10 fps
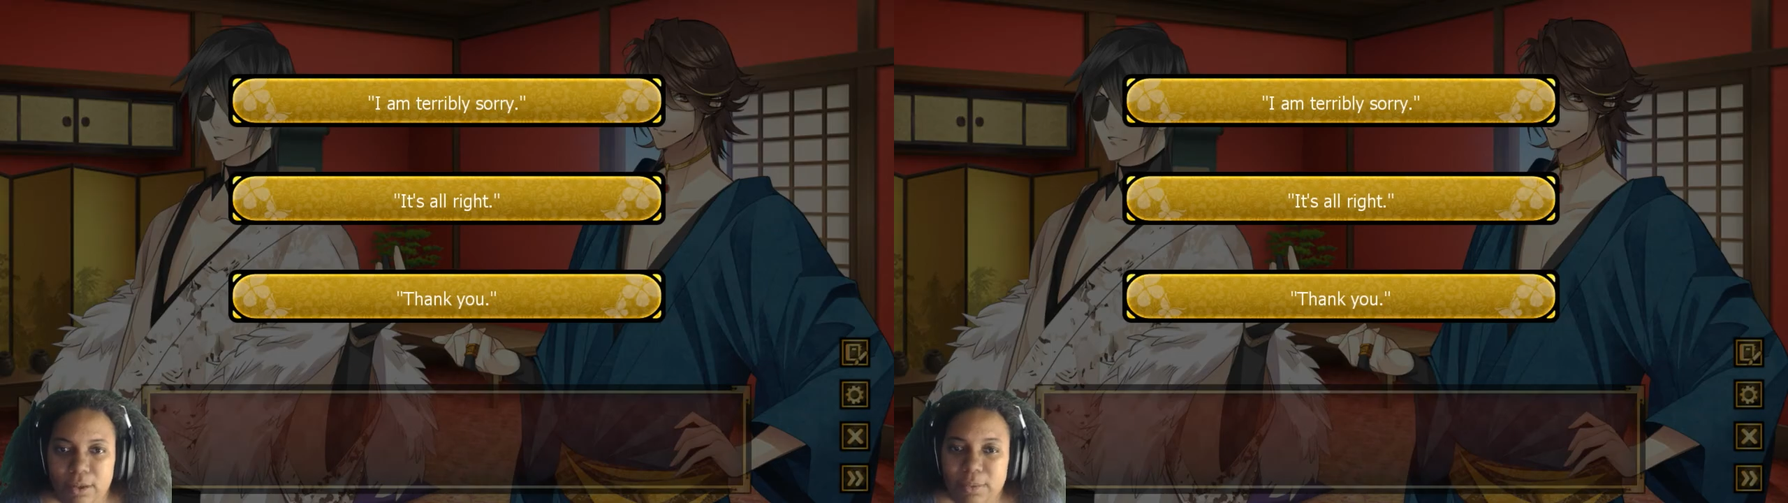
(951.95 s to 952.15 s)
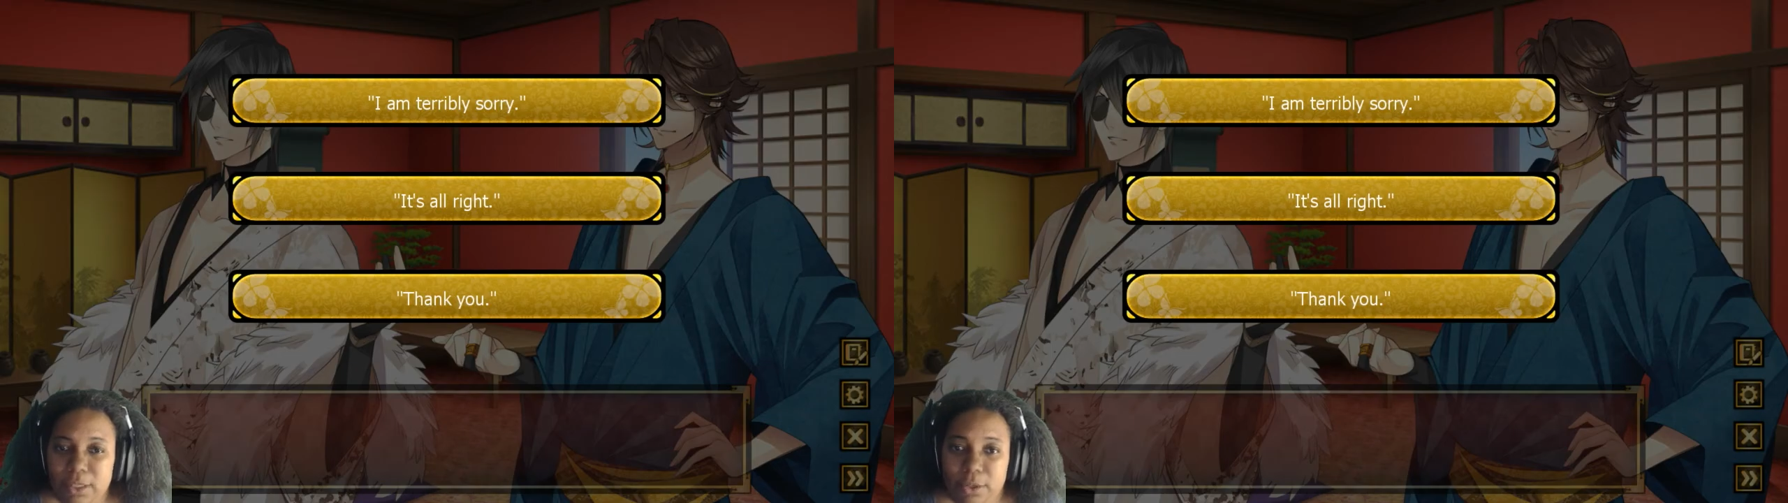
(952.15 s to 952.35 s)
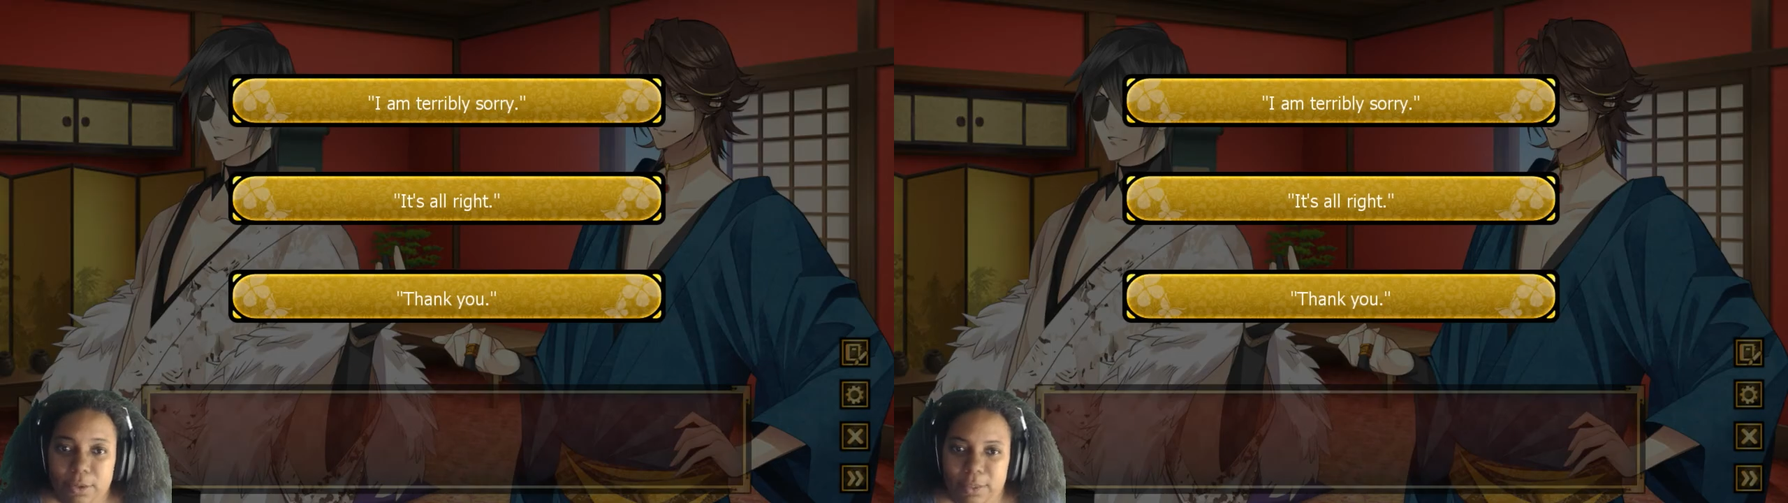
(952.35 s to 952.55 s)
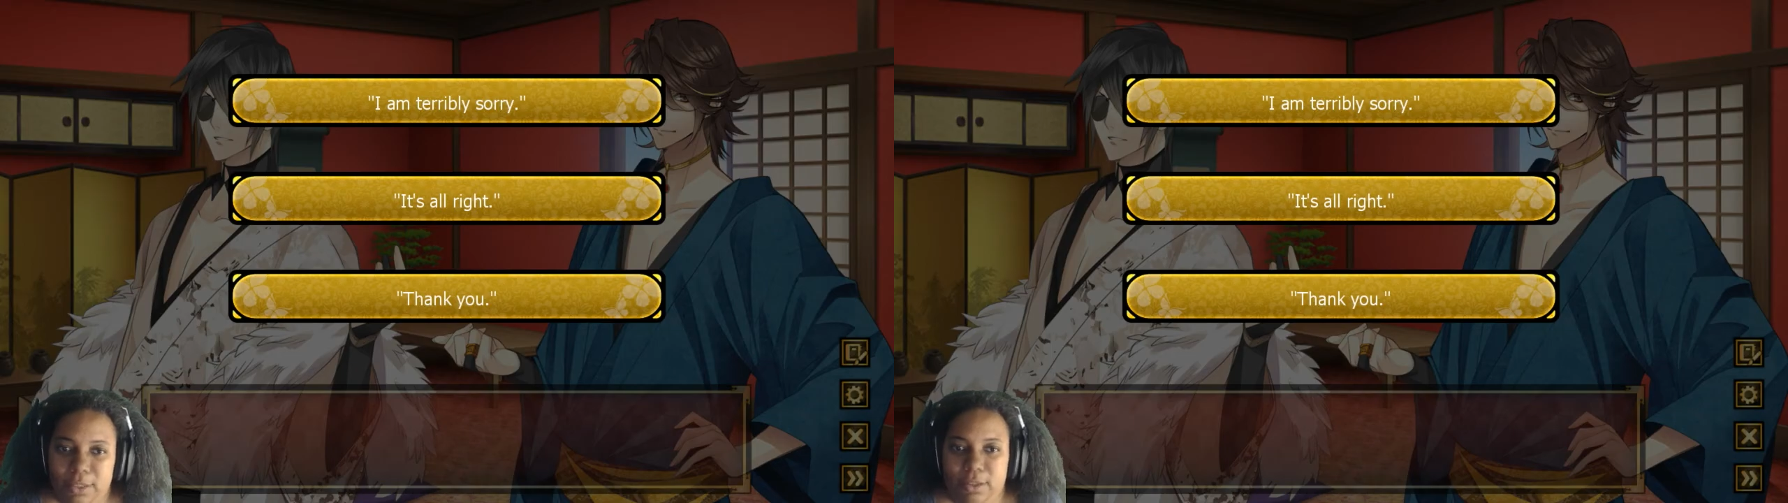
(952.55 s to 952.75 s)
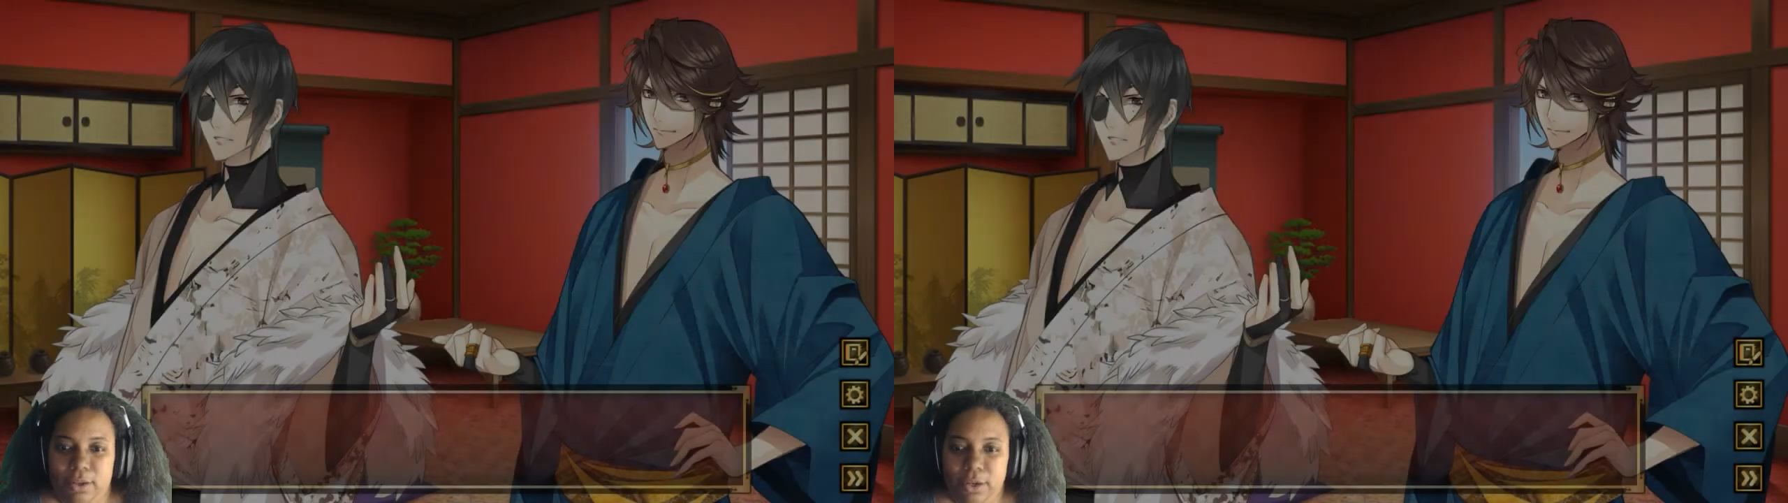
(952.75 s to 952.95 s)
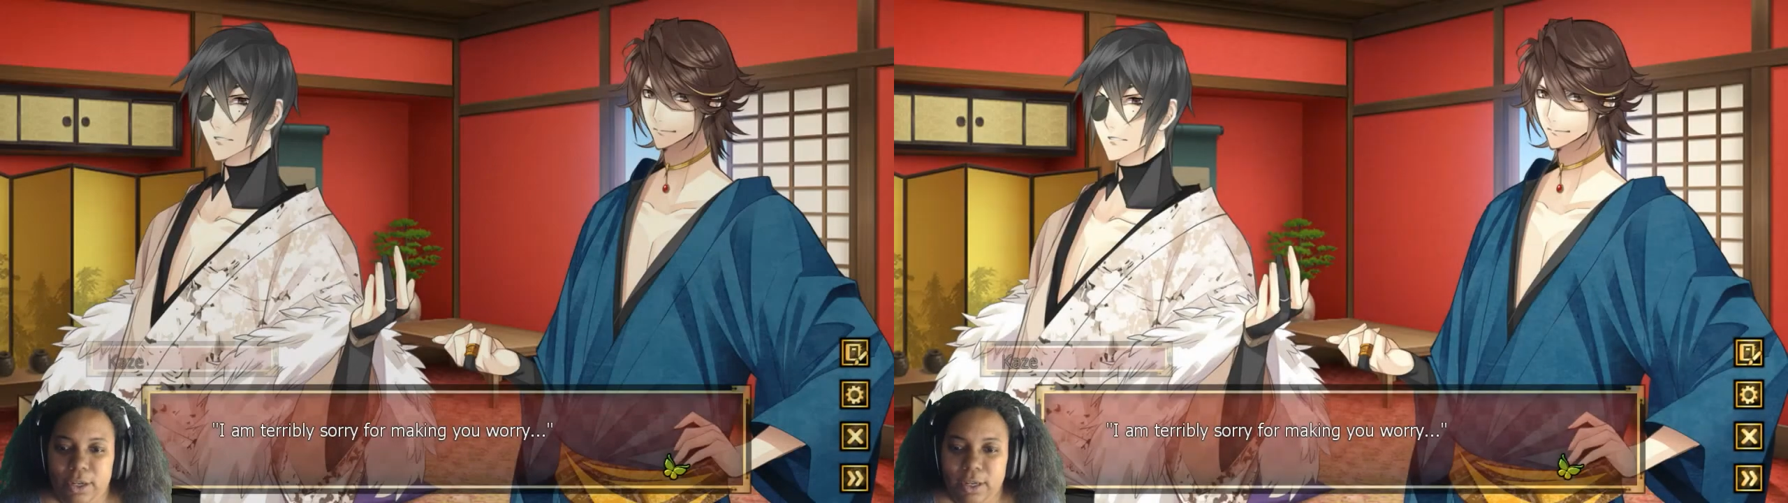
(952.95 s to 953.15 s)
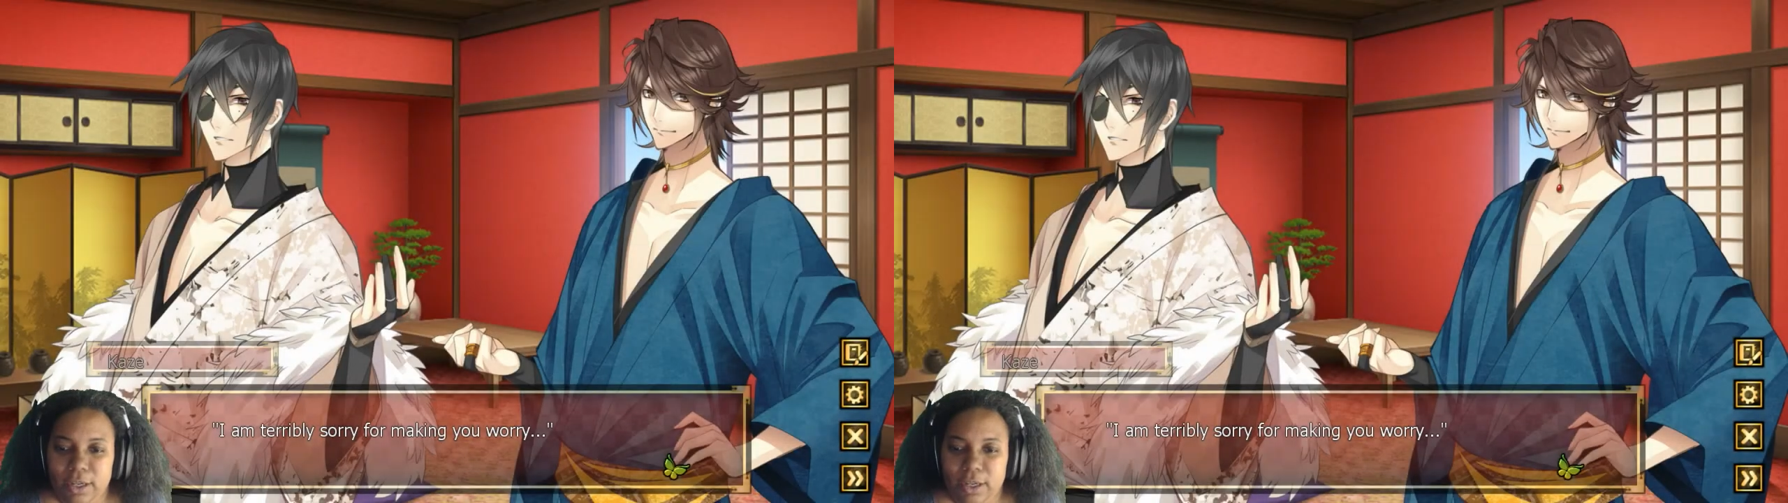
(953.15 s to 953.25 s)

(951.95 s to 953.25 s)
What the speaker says: I'm terribly sorry.